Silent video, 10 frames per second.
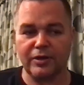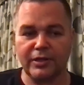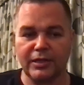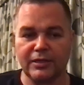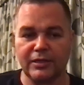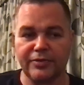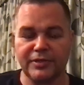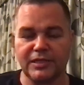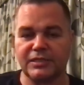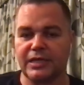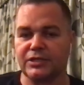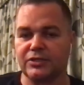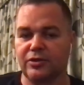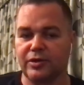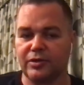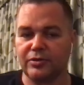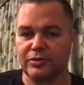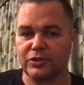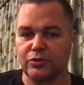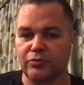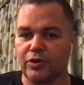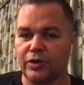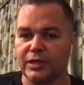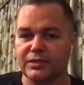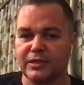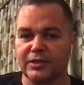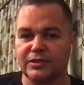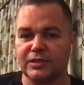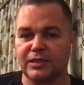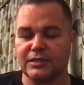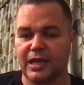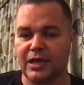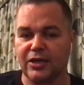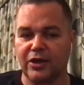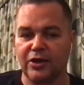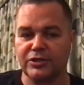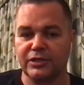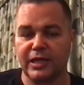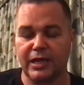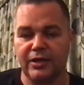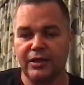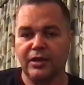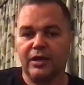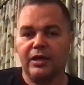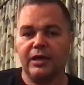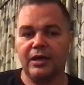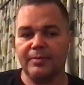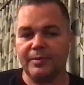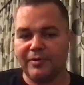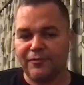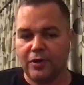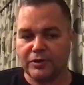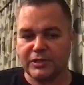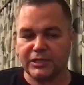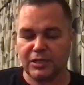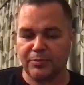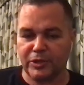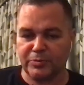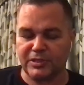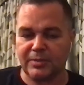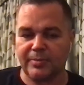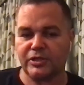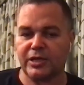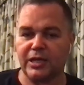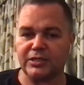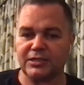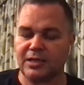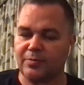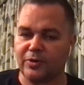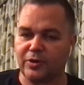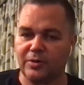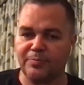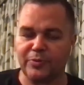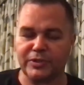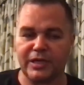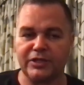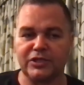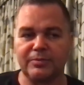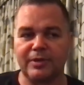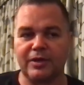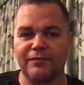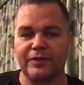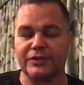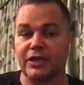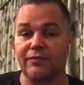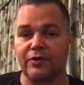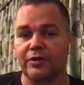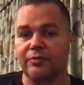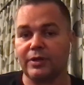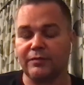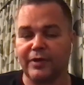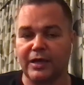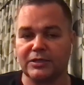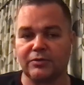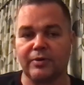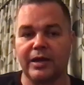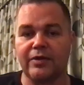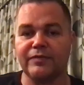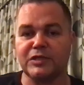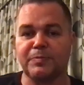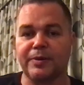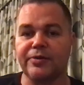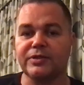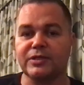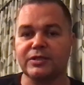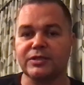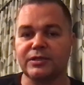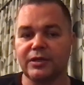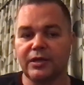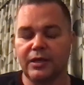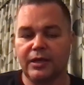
I think, the success that I saw early at South Sydney as a head coach, and then in my final season at Brisbane, some of the challenges that were presented to me, I feel as though I've got a really vast array of experiences. And